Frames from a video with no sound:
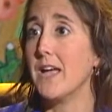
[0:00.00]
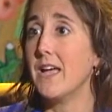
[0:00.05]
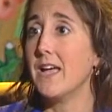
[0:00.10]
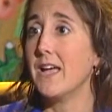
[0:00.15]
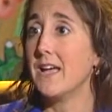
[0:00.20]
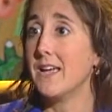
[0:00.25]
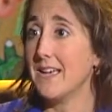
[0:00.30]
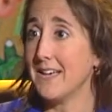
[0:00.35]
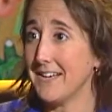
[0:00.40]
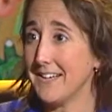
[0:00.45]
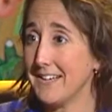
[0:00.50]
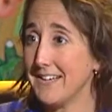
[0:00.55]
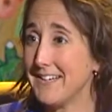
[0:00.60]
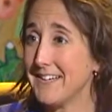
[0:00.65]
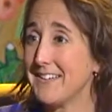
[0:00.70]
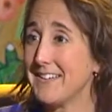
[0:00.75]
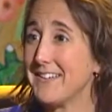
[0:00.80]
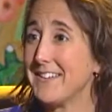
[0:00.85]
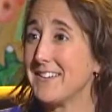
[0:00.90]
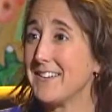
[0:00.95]
well, the
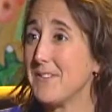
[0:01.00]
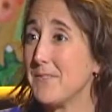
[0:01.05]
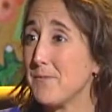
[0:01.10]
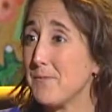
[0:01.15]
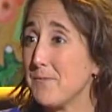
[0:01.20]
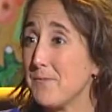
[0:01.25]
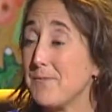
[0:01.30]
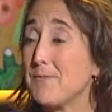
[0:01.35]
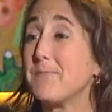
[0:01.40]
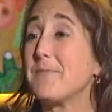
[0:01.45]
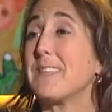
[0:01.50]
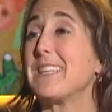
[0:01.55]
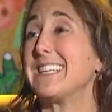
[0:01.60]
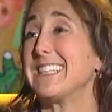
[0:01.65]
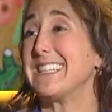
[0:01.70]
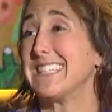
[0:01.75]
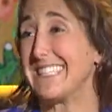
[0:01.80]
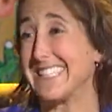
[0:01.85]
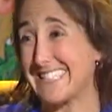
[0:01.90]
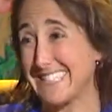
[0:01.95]
spills never happened
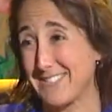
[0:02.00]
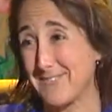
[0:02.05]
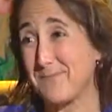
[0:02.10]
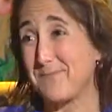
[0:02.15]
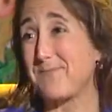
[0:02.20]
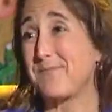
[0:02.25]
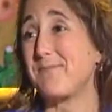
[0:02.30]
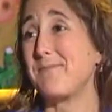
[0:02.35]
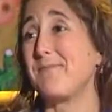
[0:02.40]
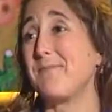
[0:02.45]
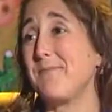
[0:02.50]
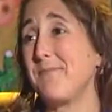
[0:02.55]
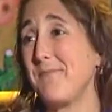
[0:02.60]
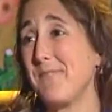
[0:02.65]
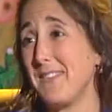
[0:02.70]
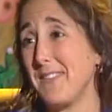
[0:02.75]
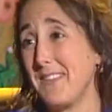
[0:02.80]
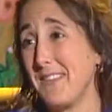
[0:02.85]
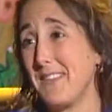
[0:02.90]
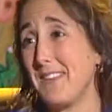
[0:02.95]
because it, it, they
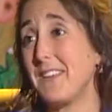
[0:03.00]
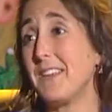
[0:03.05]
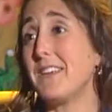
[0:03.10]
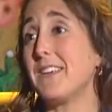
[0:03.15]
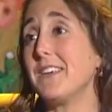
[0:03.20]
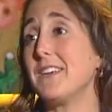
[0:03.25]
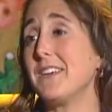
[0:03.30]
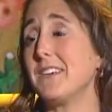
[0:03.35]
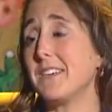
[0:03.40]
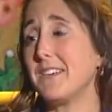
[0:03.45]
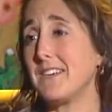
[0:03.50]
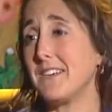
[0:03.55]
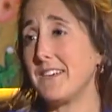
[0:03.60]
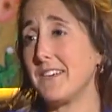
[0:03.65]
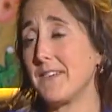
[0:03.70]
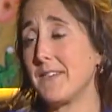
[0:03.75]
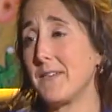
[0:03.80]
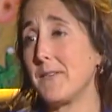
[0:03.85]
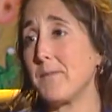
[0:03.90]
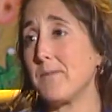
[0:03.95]
didn't drill.
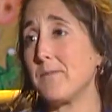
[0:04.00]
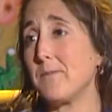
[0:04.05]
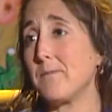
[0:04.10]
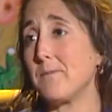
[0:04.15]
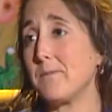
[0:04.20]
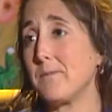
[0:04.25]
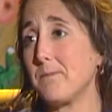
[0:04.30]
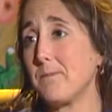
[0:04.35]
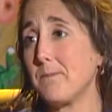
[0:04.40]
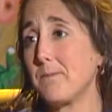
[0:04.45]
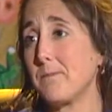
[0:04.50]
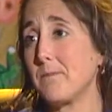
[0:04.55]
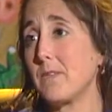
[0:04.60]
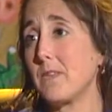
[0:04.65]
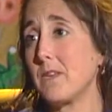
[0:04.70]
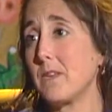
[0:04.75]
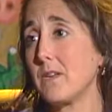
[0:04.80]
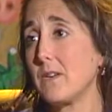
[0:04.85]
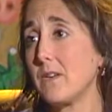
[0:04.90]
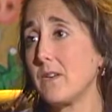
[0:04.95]
How was this
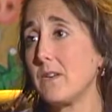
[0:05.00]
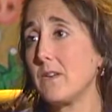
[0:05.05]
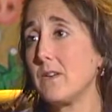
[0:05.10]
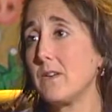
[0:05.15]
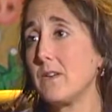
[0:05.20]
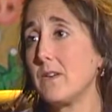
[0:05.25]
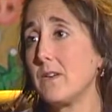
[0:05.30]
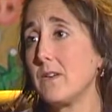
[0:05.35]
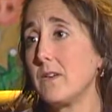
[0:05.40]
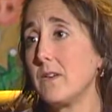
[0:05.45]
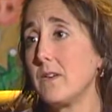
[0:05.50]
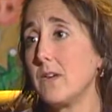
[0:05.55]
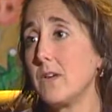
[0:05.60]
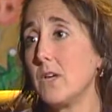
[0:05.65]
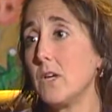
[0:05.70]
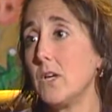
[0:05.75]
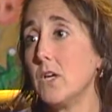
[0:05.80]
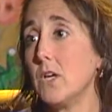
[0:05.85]
orchestrated? How did it?